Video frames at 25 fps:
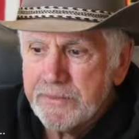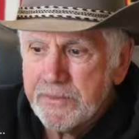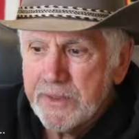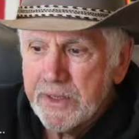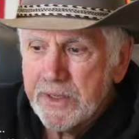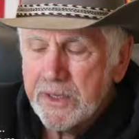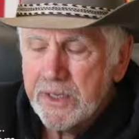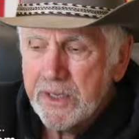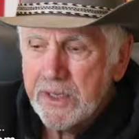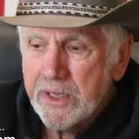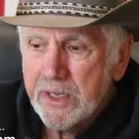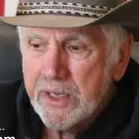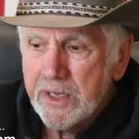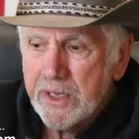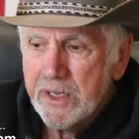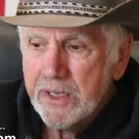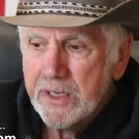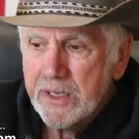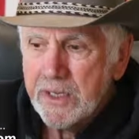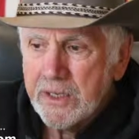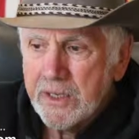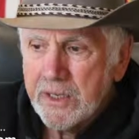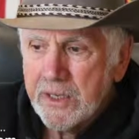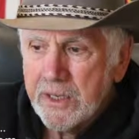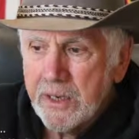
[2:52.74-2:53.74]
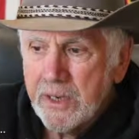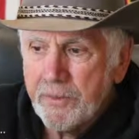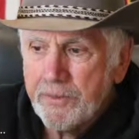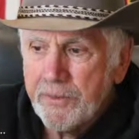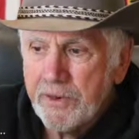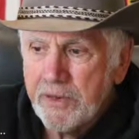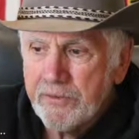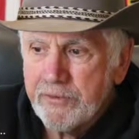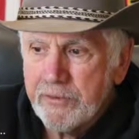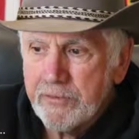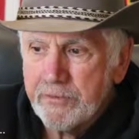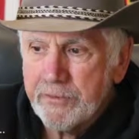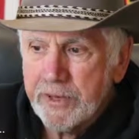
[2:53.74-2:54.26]
A
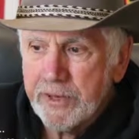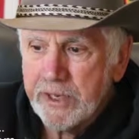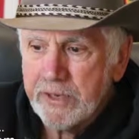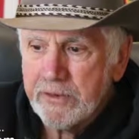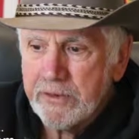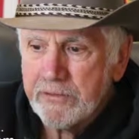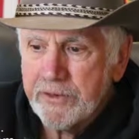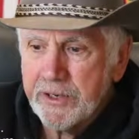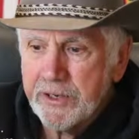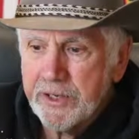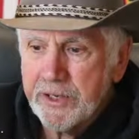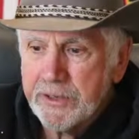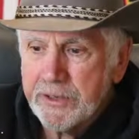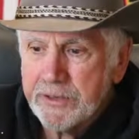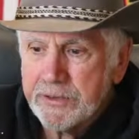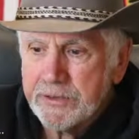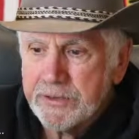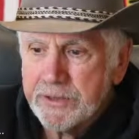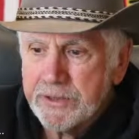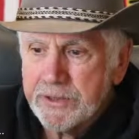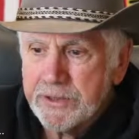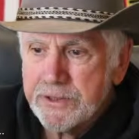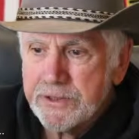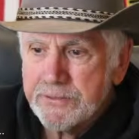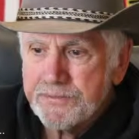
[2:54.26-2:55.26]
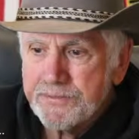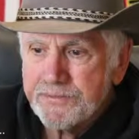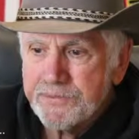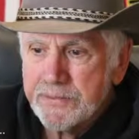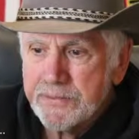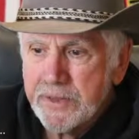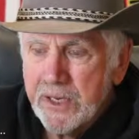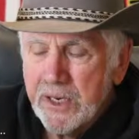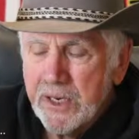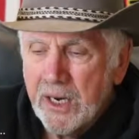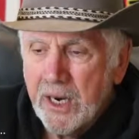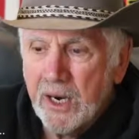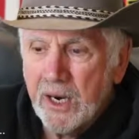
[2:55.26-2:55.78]
couple of embedded videos.
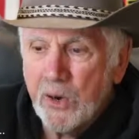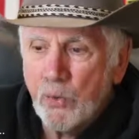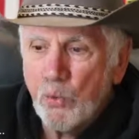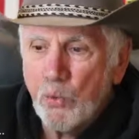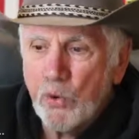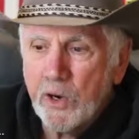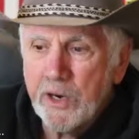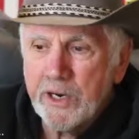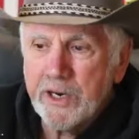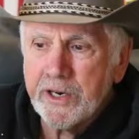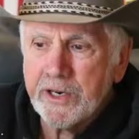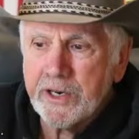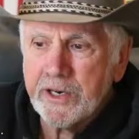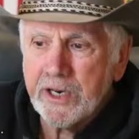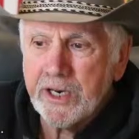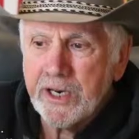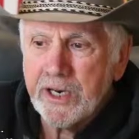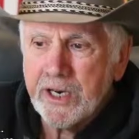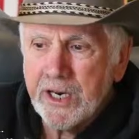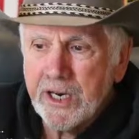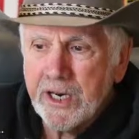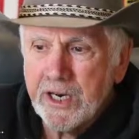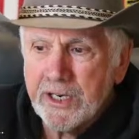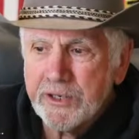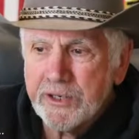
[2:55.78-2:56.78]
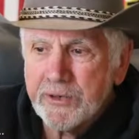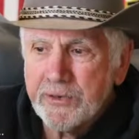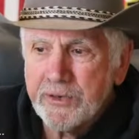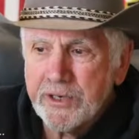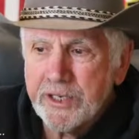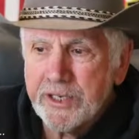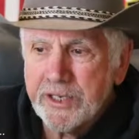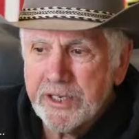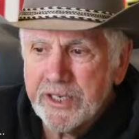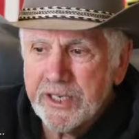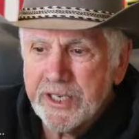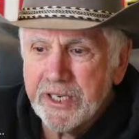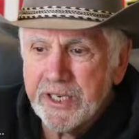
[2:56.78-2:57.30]
A
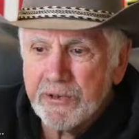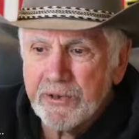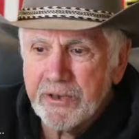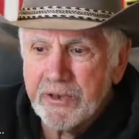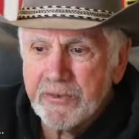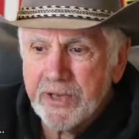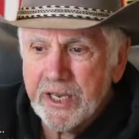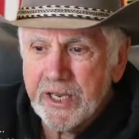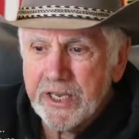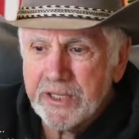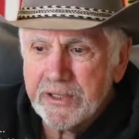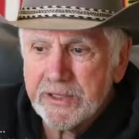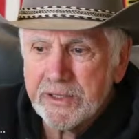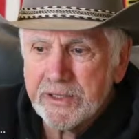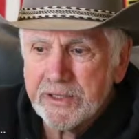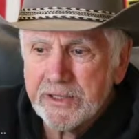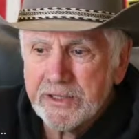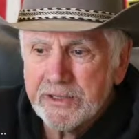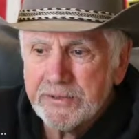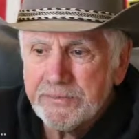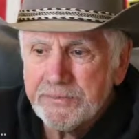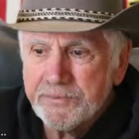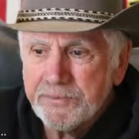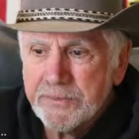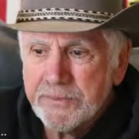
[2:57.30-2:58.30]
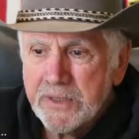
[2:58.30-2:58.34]
1-in-100-year event.